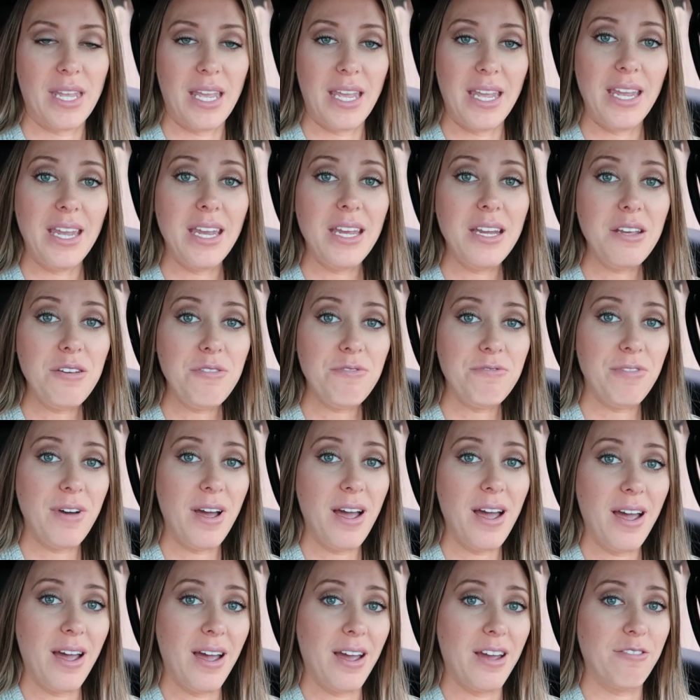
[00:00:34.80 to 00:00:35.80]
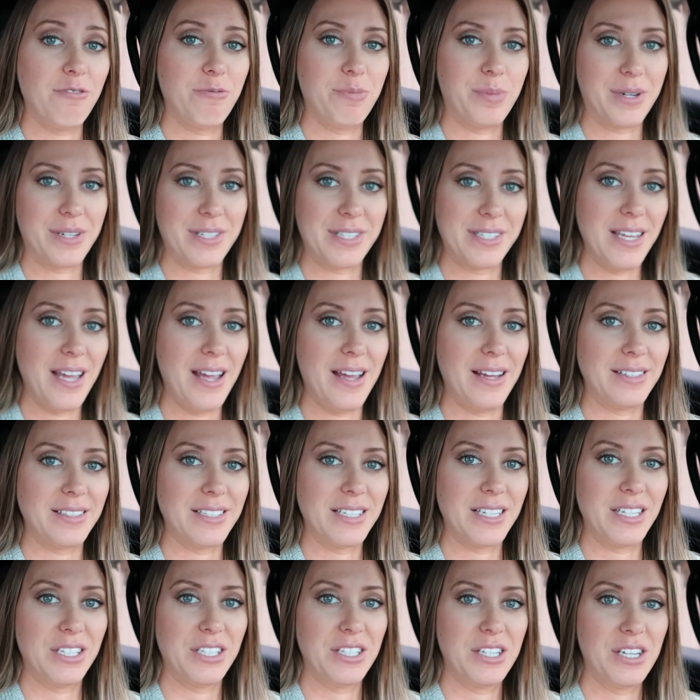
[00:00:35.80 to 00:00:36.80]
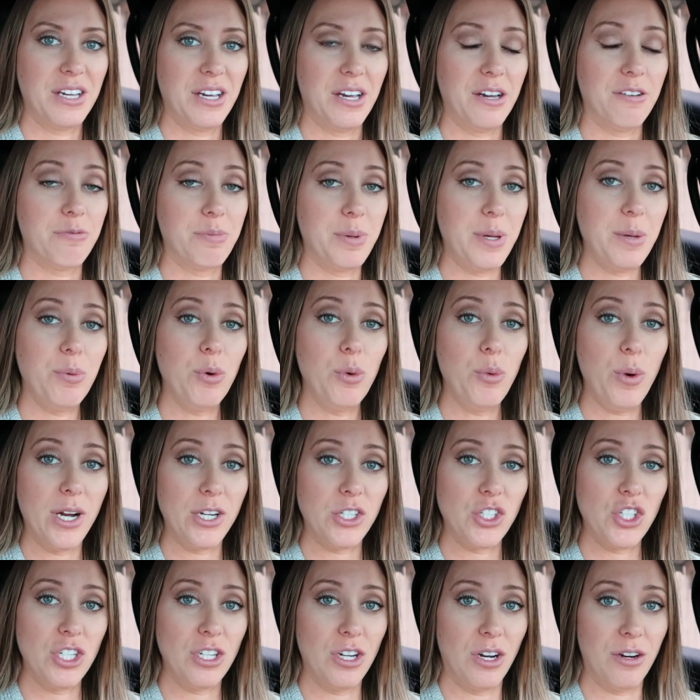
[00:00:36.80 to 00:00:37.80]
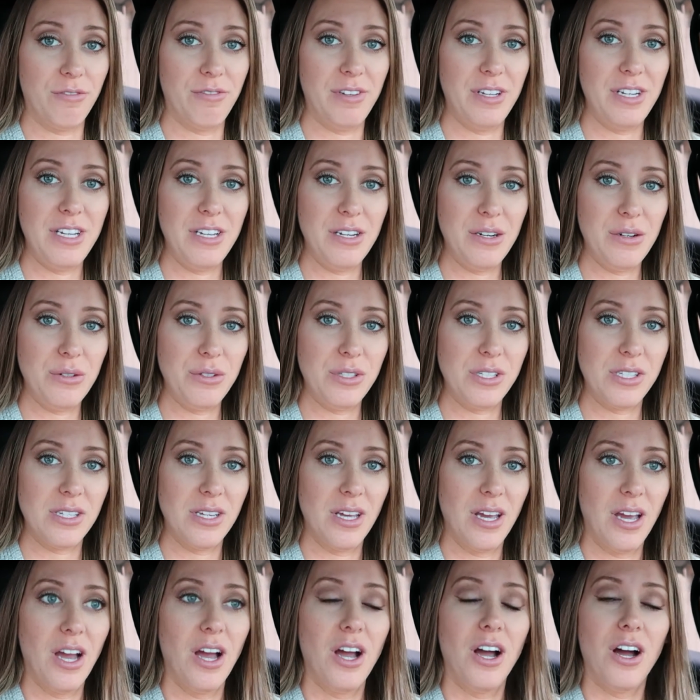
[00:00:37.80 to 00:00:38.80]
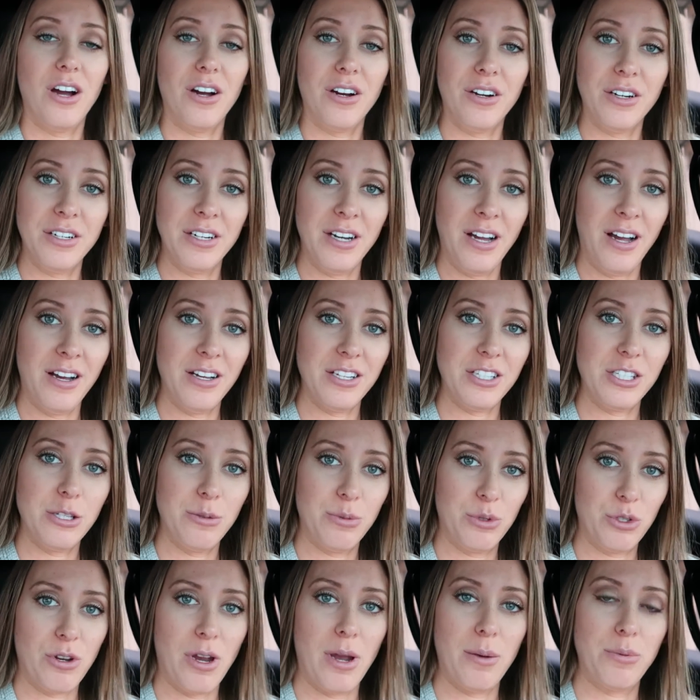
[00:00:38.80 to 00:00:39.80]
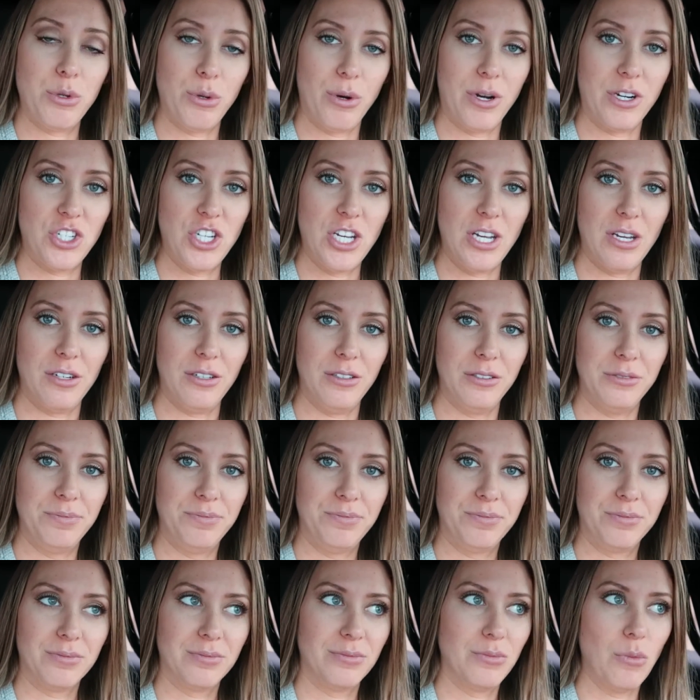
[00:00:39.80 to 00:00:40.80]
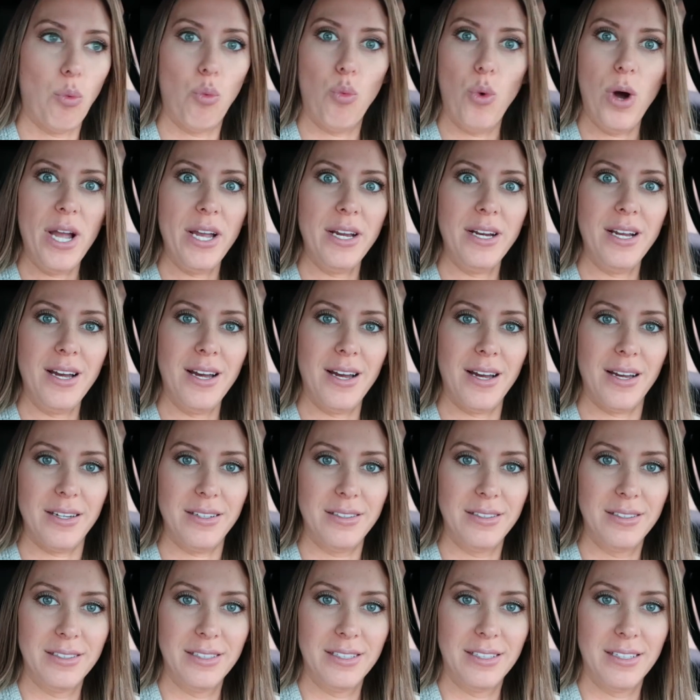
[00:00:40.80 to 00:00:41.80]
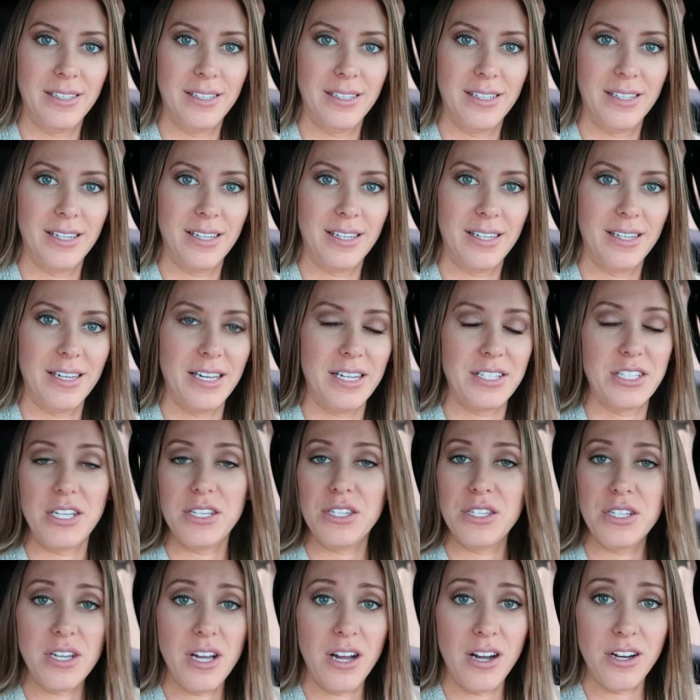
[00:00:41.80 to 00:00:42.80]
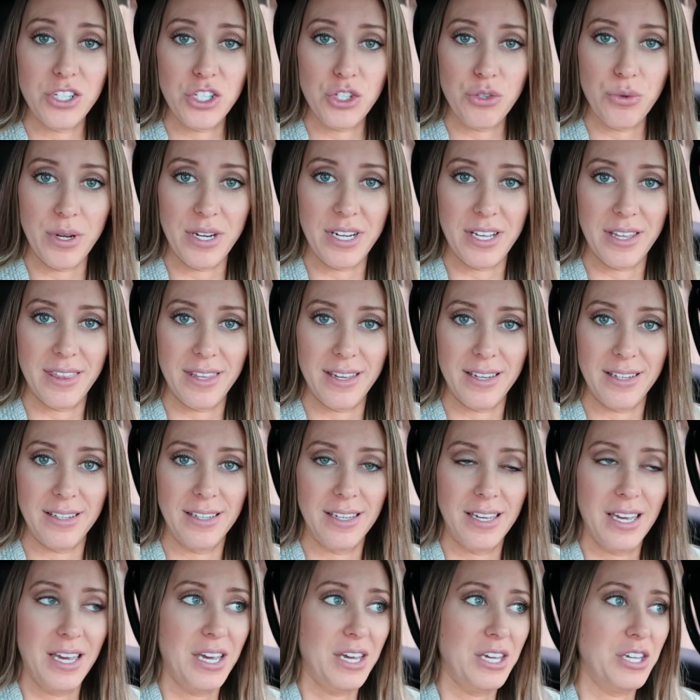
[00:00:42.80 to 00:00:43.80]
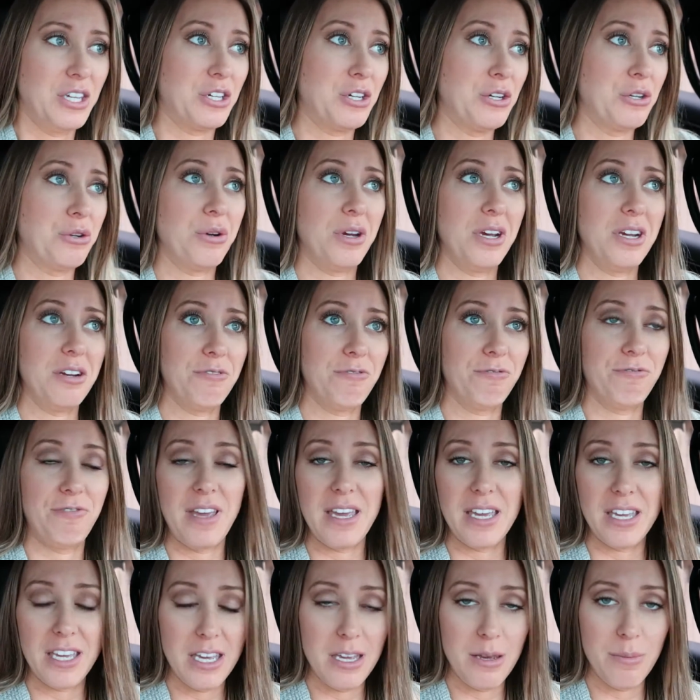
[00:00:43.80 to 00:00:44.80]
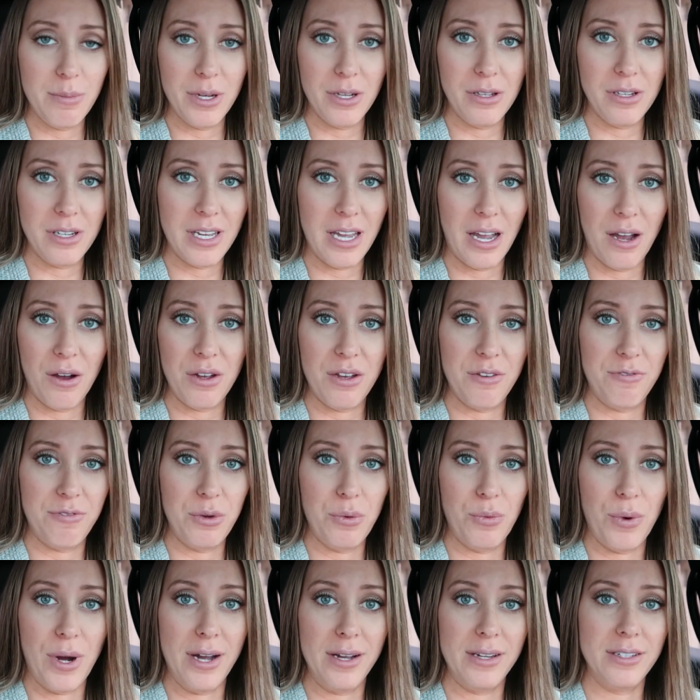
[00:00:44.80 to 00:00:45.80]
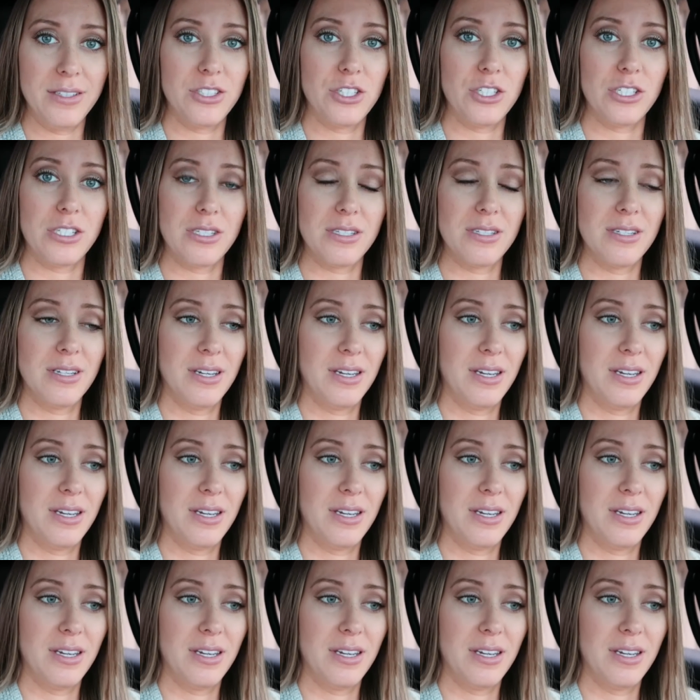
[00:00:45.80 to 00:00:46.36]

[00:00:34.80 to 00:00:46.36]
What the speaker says: 85% of people watching our videos are not subscribed to our channel. Why not? It doesn't cost you anything. You can create a fake email account if you want. Just